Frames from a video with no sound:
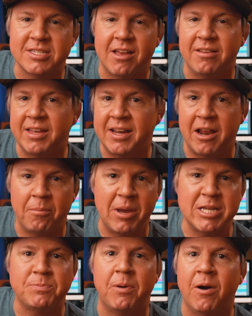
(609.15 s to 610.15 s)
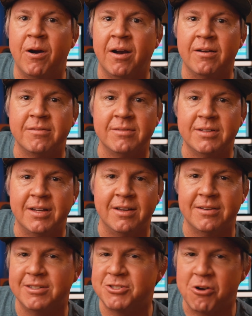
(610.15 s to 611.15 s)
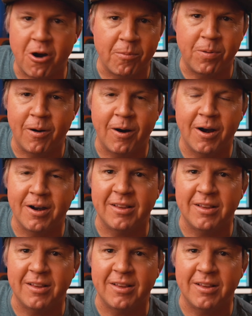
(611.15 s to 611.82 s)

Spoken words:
I'll lay down a bass part, a guitar part,